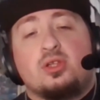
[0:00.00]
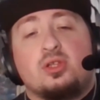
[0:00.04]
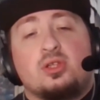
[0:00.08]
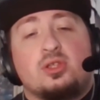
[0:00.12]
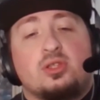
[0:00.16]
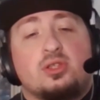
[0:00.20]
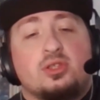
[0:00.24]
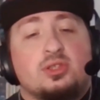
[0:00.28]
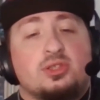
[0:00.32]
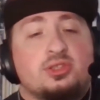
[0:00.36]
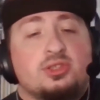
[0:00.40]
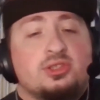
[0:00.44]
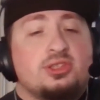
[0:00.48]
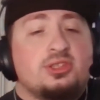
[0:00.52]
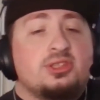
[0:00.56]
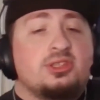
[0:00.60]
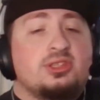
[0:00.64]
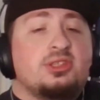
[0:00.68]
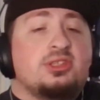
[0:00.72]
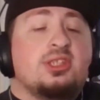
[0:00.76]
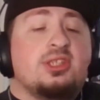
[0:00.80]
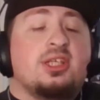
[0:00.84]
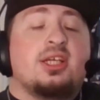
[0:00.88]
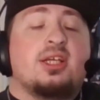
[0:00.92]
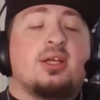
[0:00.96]

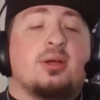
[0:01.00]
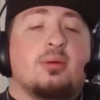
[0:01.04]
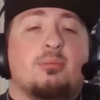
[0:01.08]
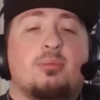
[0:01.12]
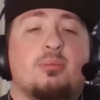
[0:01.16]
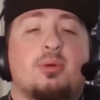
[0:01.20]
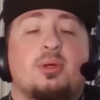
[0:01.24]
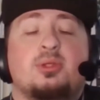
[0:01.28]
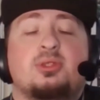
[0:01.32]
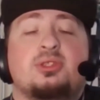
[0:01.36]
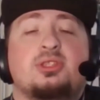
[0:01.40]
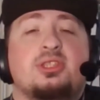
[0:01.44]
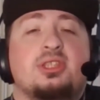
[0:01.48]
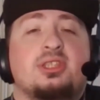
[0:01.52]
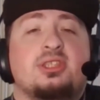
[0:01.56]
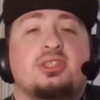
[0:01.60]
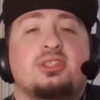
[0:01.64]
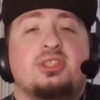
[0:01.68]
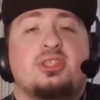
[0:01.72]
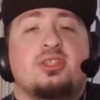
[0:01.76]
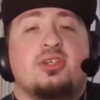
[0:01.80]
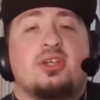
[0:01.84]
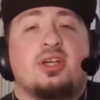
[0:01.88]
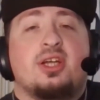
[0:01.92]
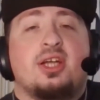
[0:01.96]
stick most things in
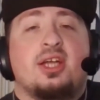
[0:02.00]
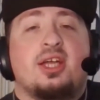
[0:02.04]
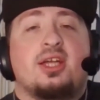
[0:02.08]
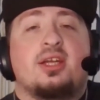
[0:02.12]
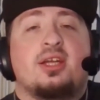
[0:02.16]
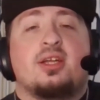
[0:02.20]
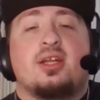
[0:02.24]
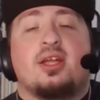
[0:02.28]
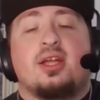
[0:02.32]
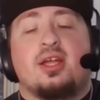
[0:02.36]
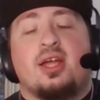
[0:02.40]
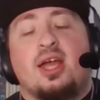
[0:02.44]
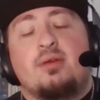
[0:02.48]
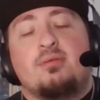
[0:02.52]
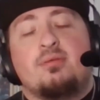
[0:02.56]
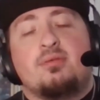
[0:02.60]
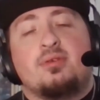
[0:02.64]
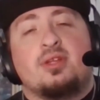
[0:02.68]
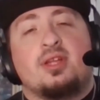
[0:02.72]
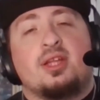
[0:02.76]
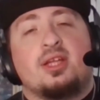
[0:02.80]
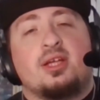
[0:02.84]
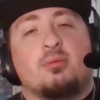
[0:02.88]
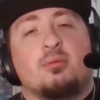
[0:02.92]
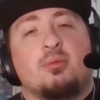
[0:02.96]
your hand at having
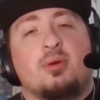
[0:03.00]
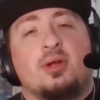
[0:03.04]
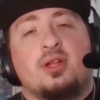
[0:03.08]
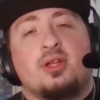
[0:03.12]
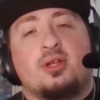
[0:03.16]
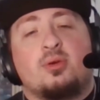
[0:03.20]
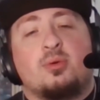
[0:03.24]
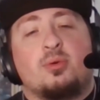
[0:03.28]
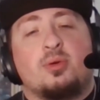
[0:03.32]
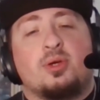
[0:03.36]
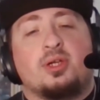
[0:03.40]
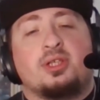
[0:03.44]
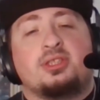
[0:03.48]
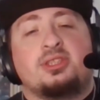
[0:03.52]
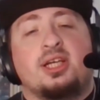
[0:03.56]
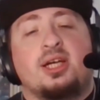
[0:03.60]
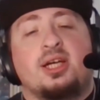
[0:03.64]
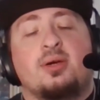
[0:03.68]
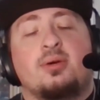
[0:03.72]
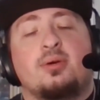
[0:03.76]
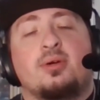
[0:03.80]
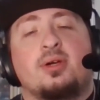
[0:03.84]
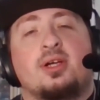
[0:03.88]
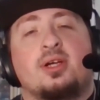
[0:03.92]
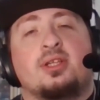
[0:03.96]
like a reliquary
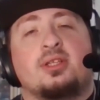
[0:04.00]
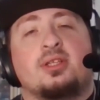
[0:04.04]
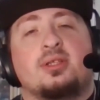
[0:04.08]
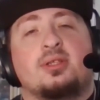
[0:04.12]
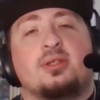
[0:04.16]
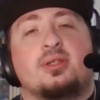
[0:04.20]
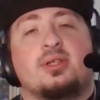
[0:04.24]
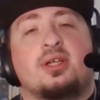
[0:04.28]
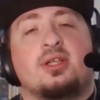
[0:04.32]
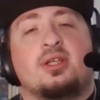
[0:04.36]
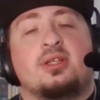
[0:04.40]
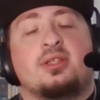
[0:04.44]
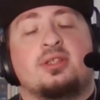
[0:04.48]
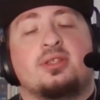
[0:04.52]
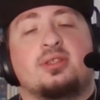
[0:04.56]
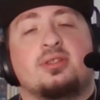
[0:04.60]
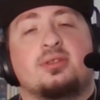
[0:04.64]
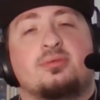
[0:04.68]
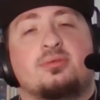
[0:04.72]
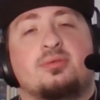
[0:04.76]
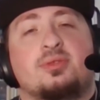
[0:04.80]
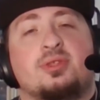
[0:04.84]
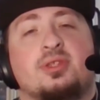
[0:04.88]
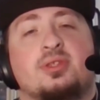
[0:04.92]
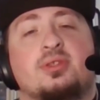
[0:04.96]
tower on the
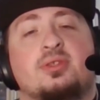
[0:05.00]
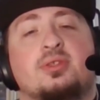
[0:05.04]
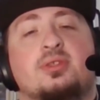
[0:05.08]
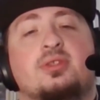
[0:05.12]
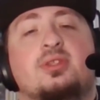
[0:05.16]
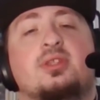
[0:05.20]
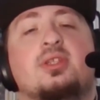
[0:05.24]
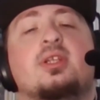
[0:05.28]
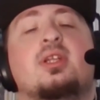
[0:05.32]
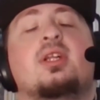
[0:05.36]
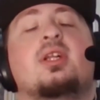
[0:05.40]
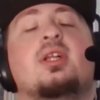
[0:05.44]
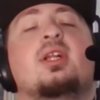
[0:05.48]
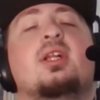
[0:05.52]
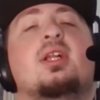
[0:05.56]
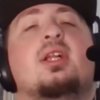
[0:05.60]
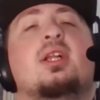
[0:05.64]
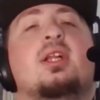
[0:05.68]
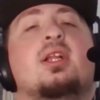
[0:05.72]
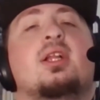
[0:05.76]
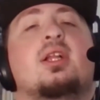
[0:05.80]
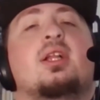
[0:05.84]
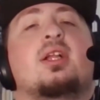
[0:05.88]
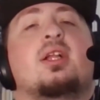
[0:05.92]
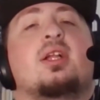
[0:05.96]
field.
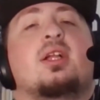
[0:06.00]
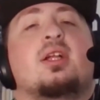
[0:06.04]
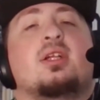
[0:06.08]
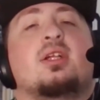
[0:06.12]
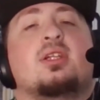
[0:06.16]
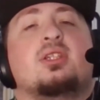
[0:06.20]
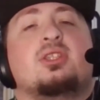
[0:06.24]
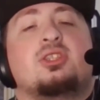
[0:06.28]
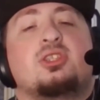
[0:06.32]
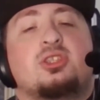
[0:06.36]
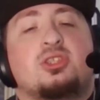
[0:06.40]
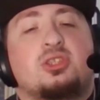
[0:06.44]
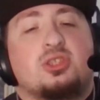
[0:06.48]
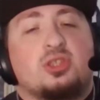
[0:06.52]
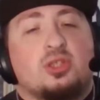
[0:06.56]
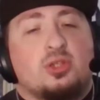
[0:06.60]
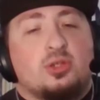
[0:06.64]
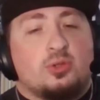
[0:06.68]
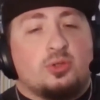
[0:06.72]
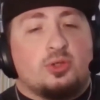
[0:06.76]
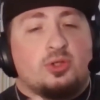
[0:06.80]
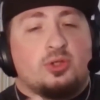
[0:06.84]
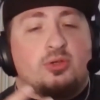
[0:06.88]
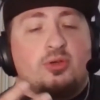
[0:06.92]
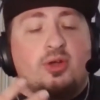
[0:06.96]
So
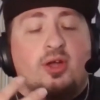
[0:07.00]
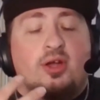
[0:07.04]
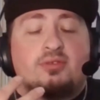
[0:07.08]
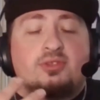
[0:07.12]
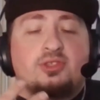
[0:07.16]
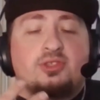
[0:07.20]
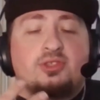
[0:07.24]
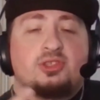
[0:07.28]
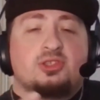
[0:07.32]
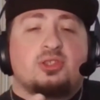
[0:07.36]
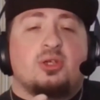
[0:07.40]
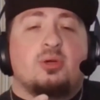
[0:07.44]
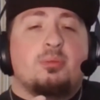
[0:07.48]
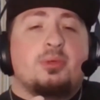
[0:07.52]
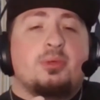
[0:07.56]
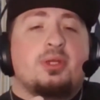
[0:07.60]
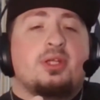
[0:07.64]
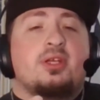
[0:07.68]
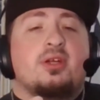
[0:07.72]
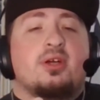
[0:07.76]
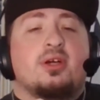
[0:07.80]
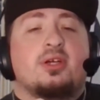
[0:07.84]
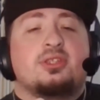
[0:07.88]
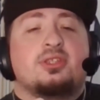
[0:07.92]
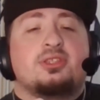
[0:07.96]
you have so many
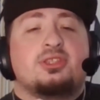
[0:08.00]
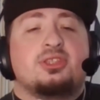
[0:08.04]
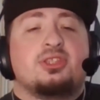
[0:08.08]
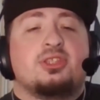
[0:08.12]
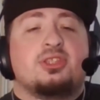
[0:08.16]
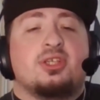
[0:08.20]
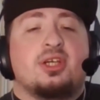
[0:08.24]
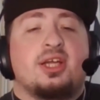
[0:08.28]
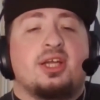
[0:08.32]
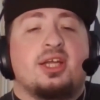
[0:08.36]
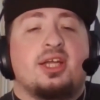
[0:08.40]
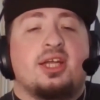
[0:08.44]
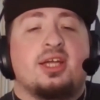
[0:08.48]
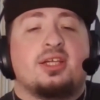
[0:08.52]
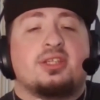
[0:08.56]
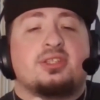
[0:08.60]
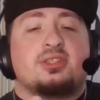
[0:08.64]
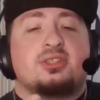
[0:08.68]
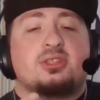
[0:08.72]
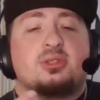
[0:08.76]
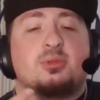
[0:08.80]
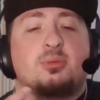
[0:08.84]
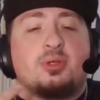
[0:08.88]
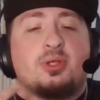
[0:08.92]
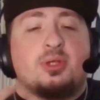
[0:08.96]
cards in your hand, so
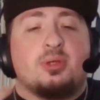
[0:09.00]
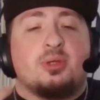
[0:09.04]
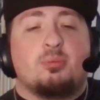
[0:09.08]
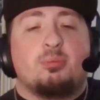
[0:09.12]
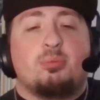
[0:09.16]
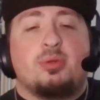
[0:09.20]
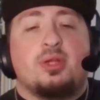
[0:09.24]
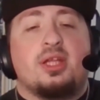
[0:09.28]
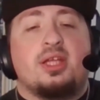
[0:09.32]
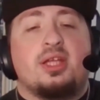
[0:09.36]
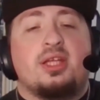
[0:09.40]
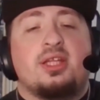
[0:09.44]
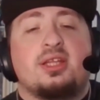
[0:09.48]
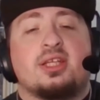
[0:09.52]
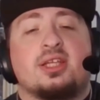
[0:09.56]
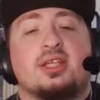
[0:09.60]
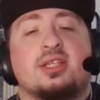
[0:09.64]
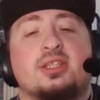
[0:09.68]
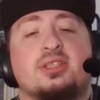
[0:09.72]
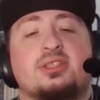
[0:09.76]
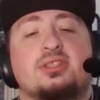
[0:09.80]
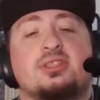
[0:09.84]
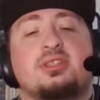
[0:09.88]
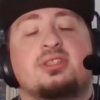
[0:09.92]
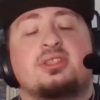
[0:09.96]
when you play
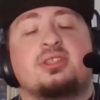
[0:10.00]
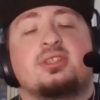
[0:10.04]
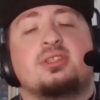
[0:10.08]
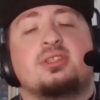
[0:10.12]
this,